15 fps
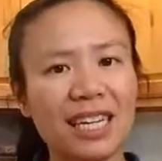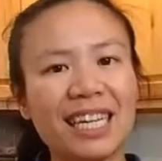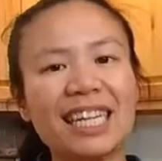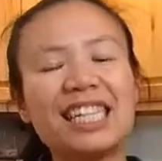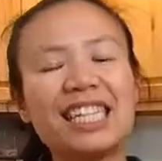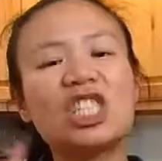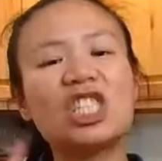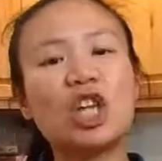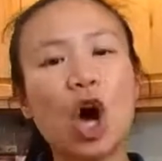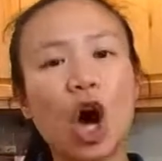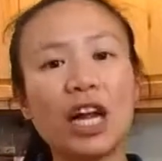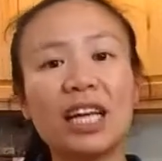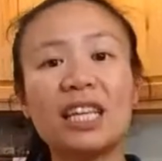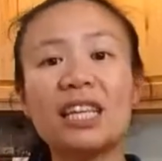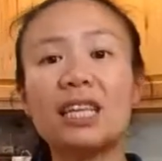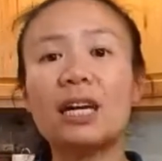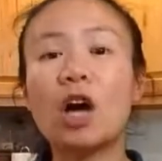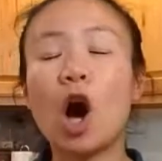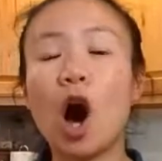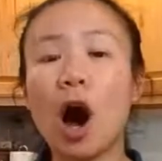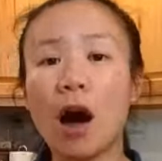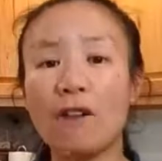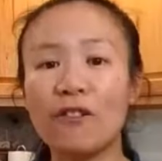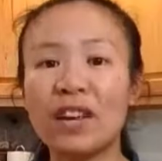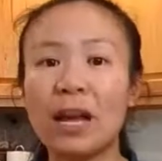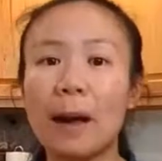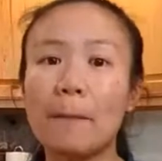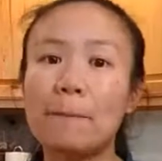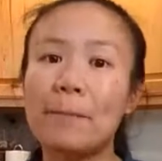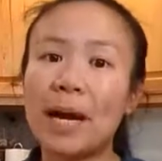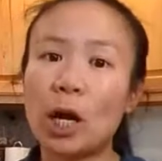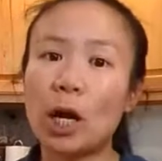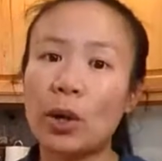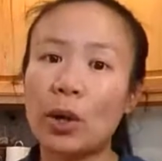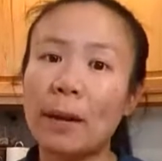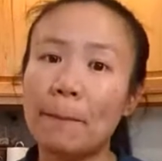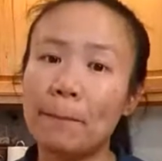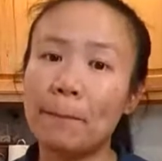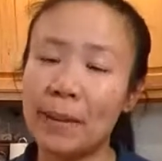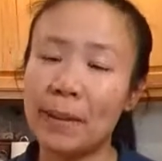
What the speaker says: It is not in the coffee berry